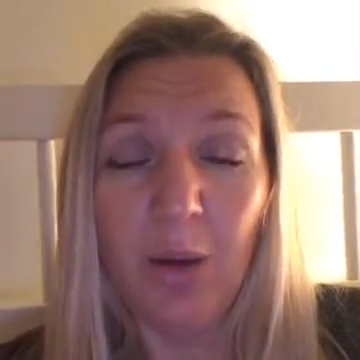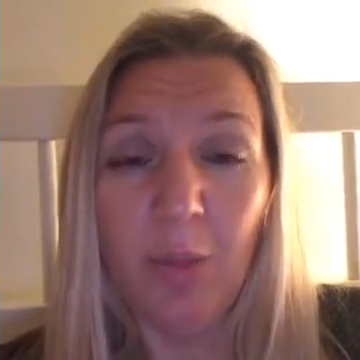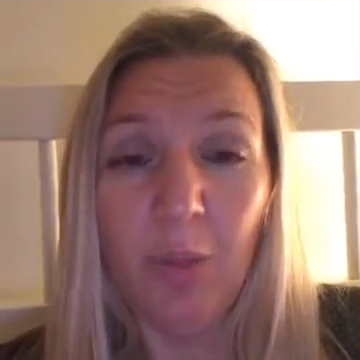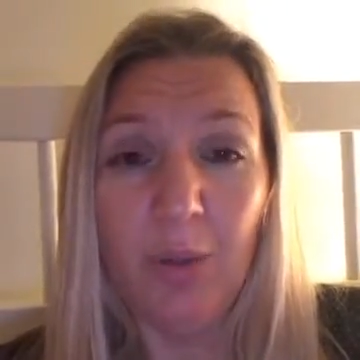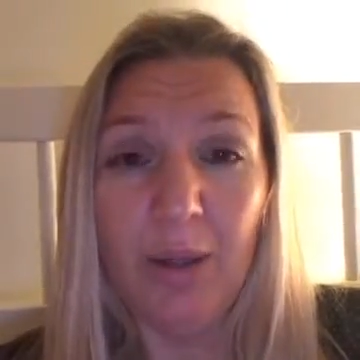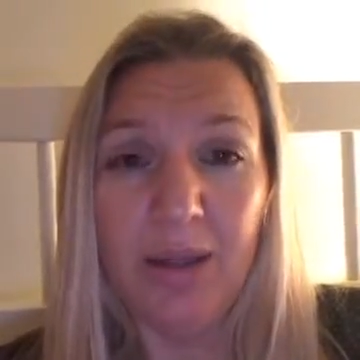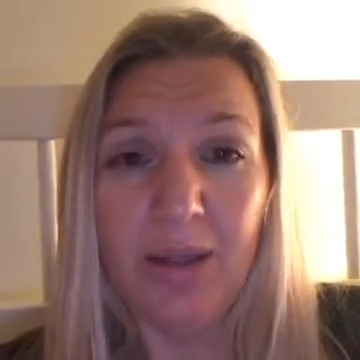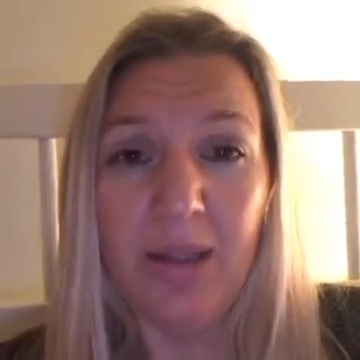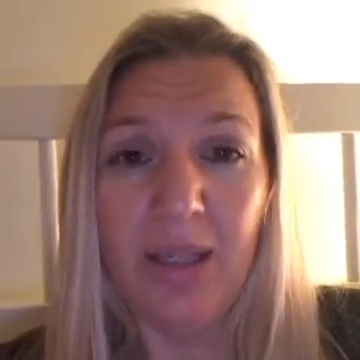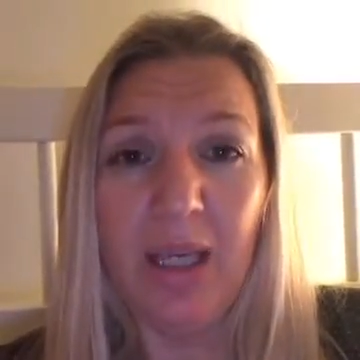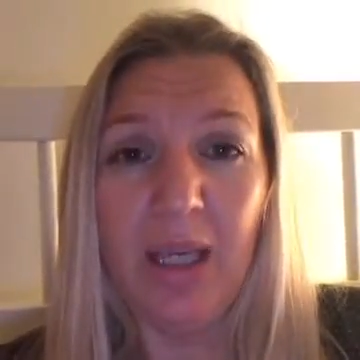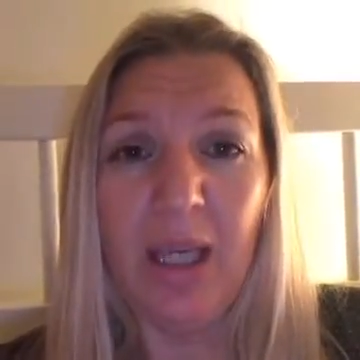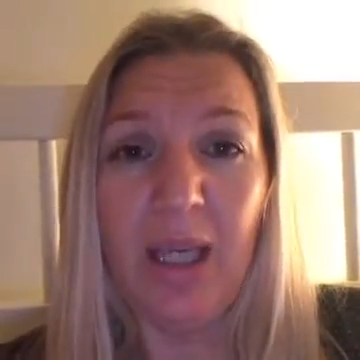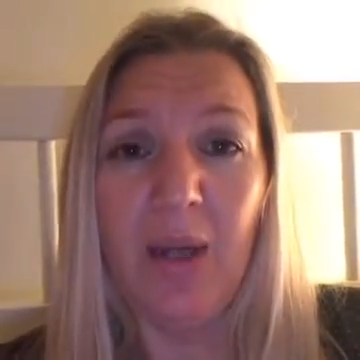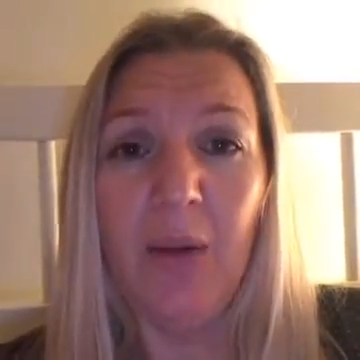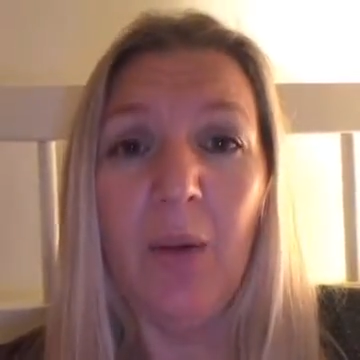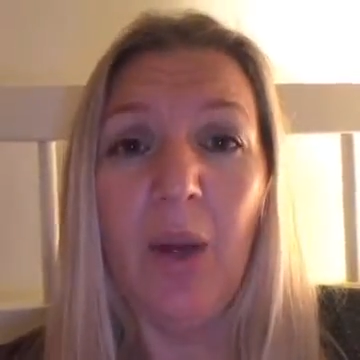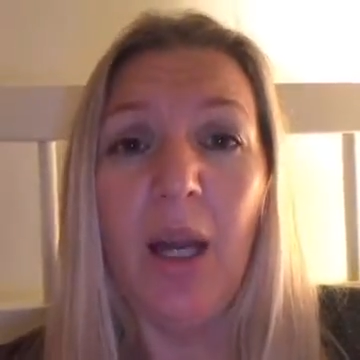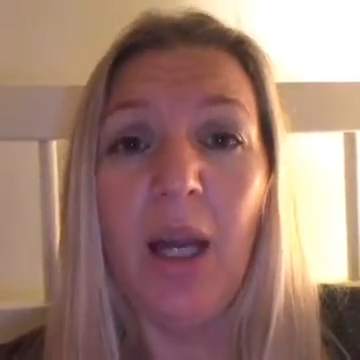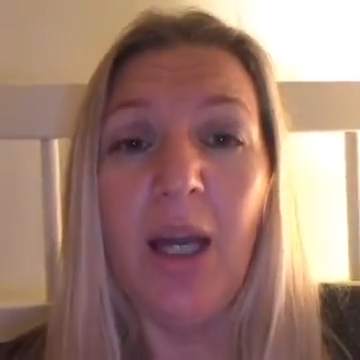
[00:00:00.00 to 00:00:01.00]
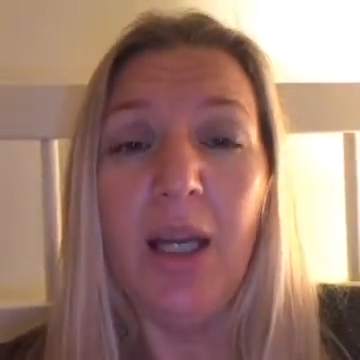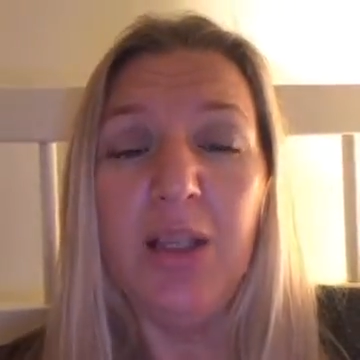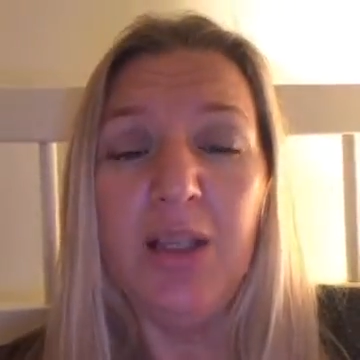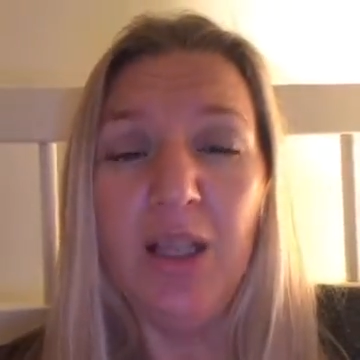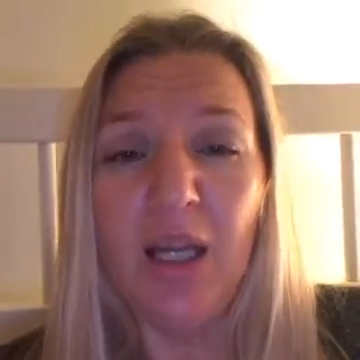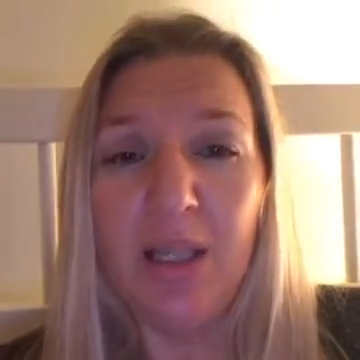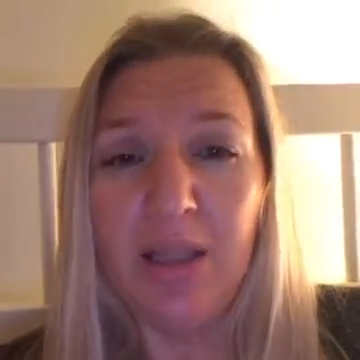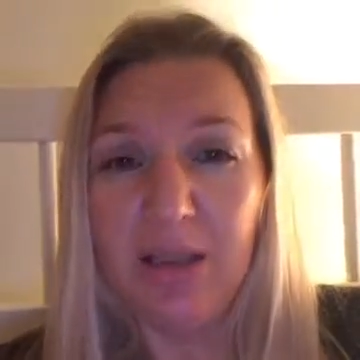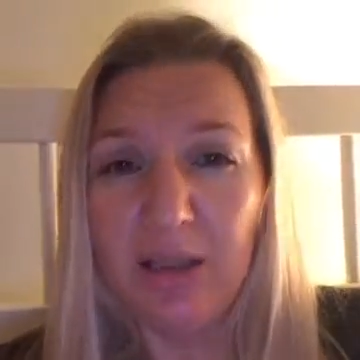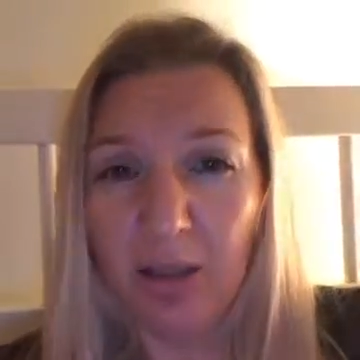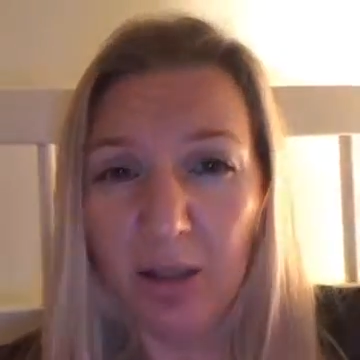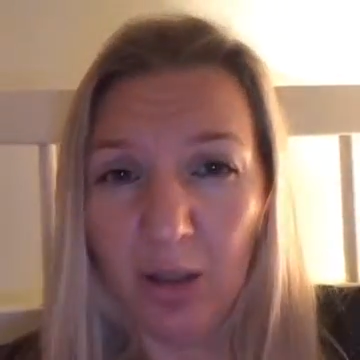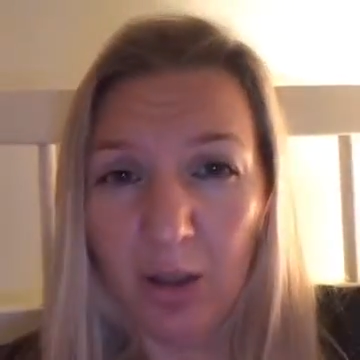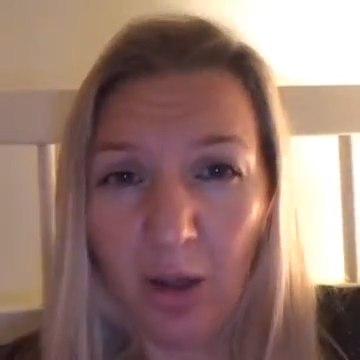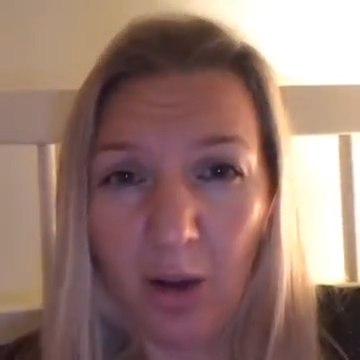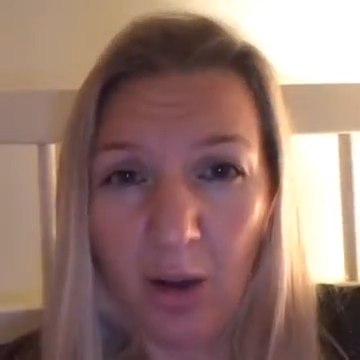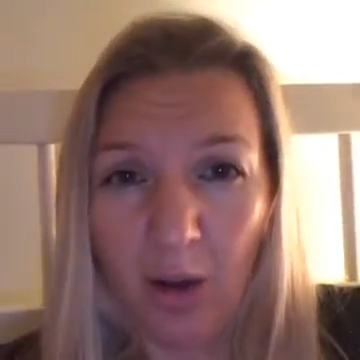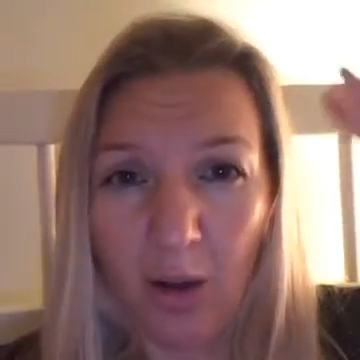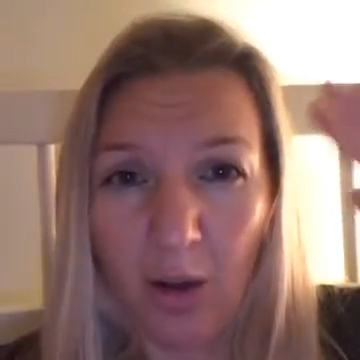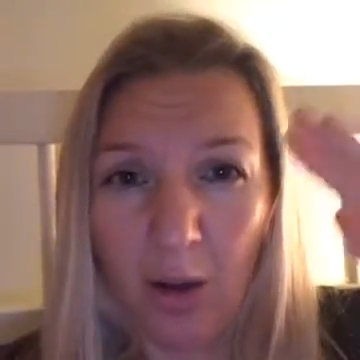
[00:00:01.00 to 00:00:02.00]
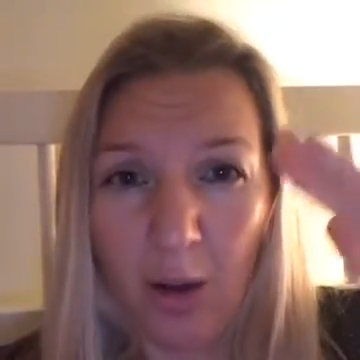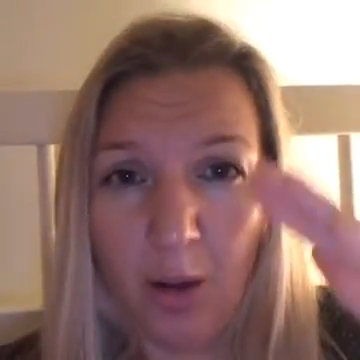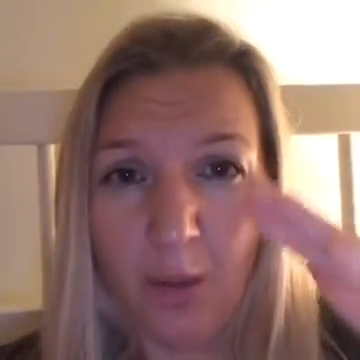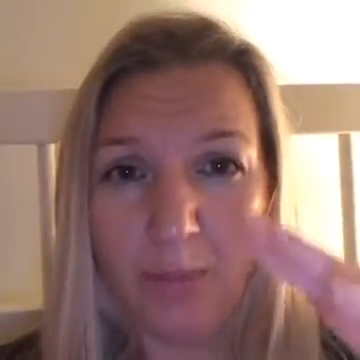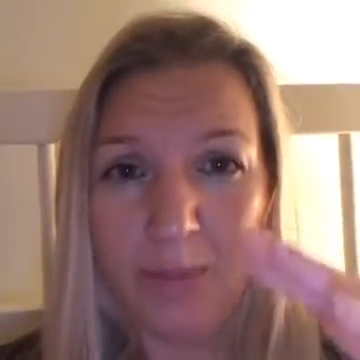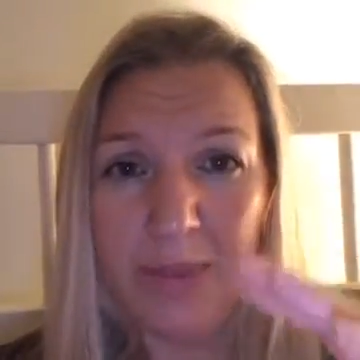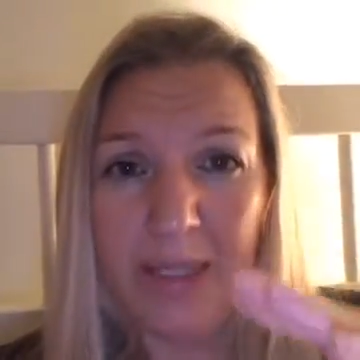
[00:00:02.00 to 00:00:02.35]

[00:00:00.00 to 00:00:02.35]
with you just to calm